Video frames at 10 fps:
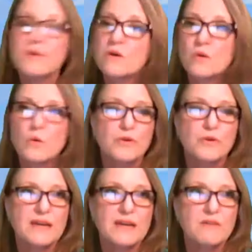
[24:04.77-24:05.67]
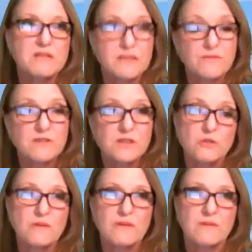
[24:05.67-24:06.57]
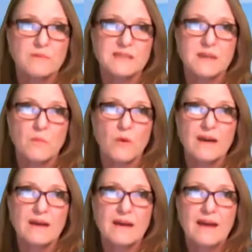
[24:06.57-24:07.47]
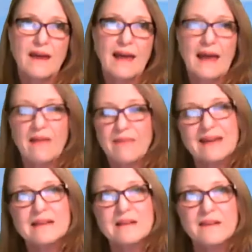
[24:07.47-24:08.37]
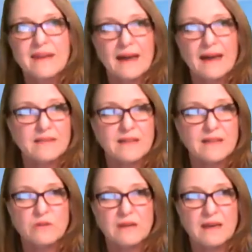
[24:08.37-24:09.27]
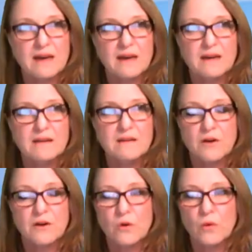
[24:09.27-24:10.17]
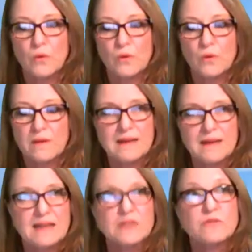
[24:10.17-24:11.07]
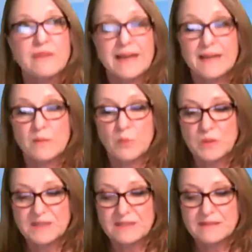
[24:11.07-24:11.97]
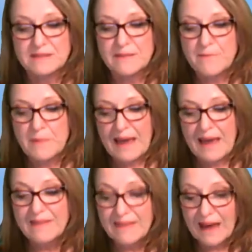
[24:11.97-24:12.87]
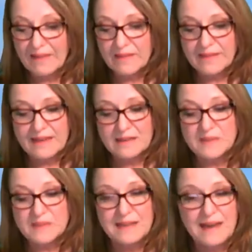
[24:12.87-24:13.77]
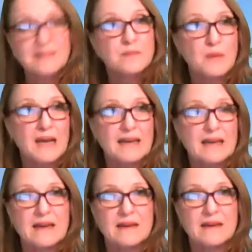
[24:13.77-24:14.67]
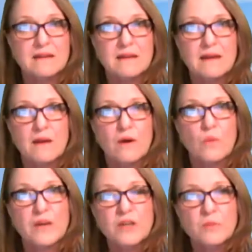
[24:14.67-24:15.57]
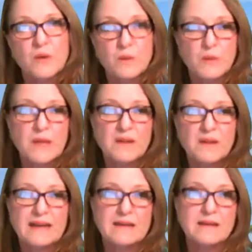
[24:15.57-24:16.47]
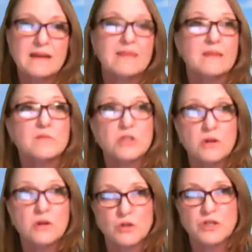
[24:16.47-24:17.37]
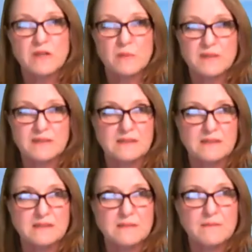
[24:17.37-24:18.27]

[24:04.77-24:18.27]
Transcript: a call, you're going to hear a different story from someone. And that little nugget that you hear on a call is really important. And then the other thing is, besides plugging in, when you bring people in, get them to launch their business.